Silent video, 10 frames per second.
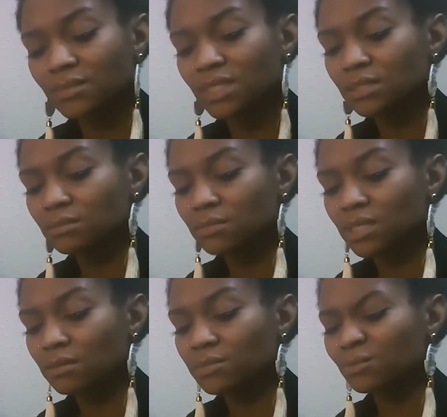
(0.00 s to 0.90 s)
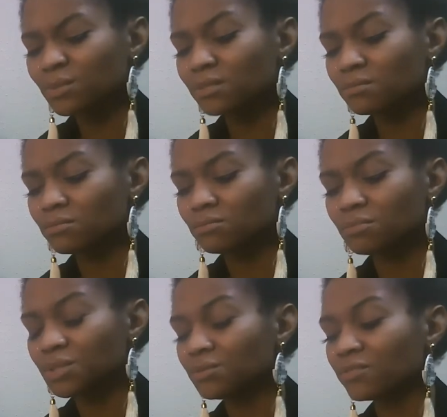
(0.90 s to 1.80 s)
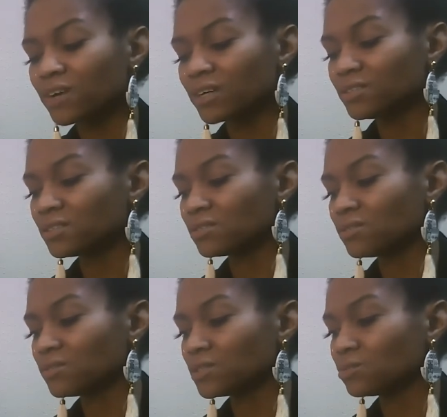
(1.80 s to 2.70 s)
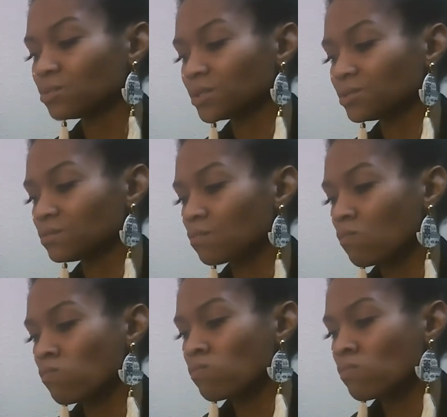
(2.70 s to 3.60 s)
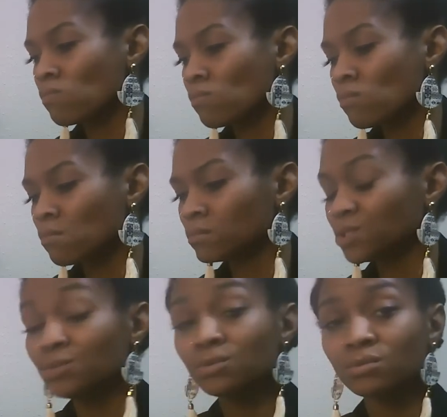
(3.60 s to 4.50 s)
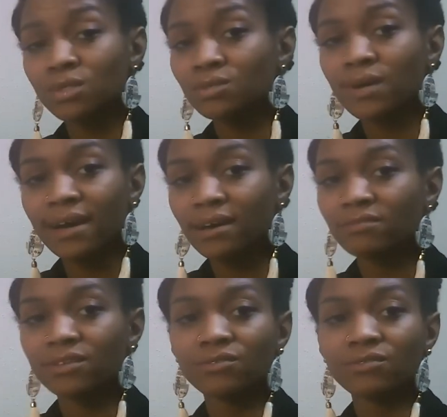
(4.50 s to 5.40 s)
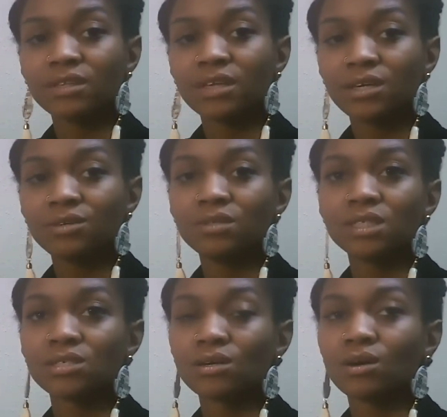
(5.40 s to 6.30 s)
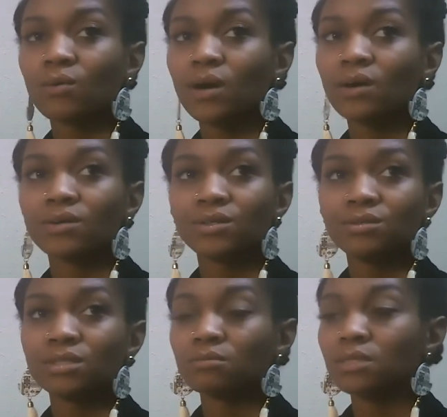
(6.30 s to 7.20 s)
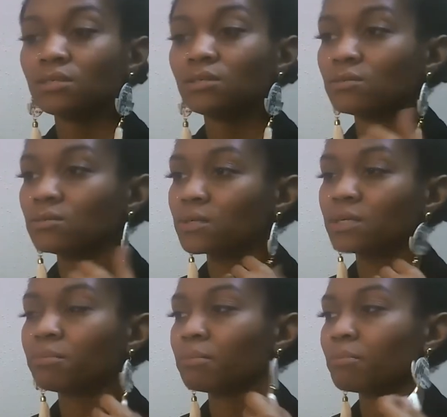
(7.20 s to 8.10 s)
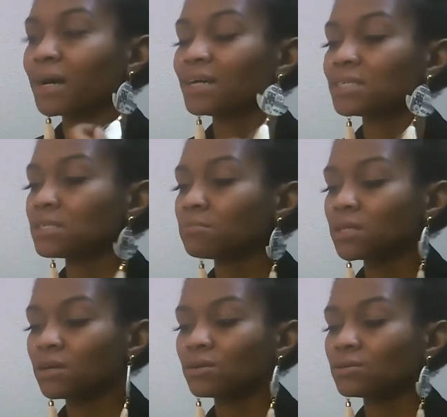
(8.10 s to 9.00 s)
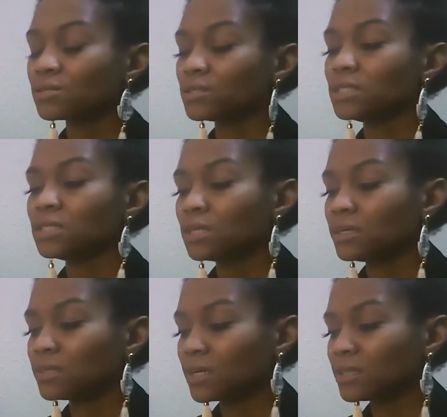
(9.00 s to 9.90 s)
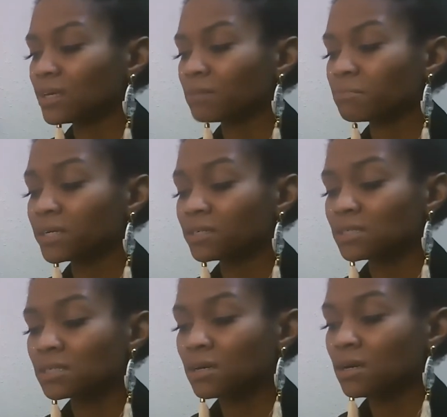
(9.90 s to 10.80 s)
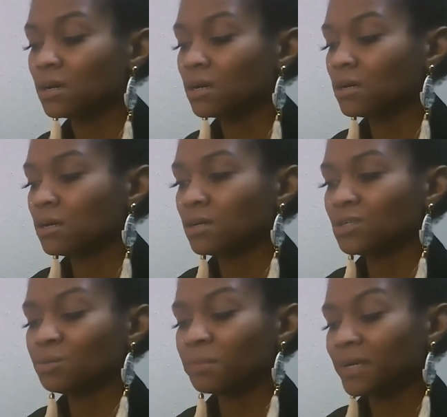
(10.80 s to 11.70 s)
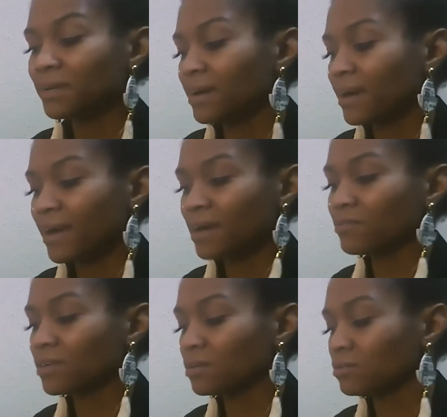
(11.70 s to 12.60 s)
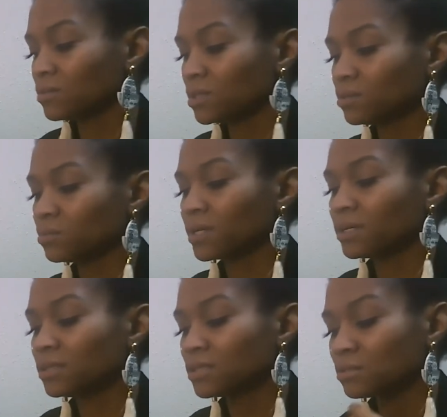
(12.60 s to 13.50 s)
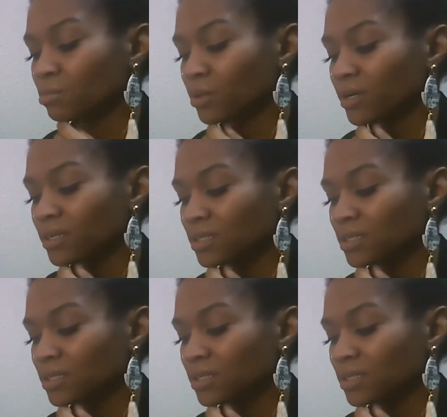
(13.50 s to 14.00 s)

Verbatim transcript: Take some time to really beautify yourself as well. Use what you have. Don't feel like you need to go out and do something else, buy something else, or anything like that because you may not have it with the way the spread